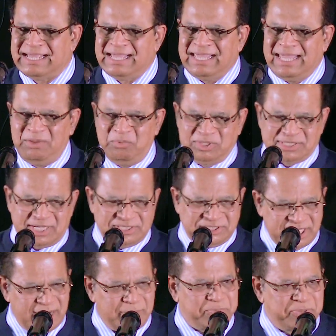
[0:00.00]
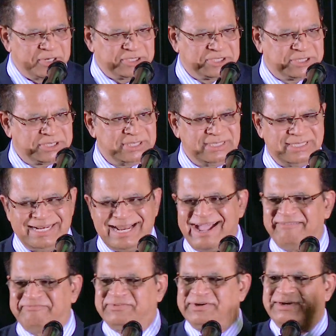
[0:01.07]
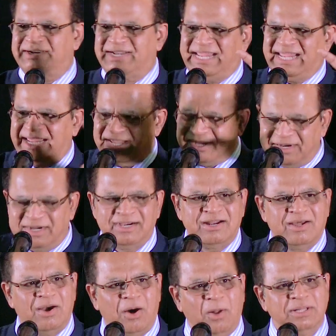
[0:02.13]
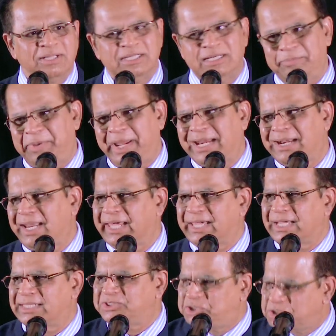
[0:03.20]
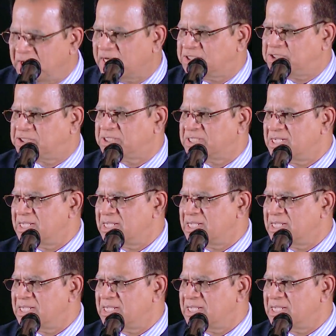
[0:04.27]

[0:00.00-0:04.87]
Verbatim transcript: He was a chairperson. And after he heard all the debate like a judge,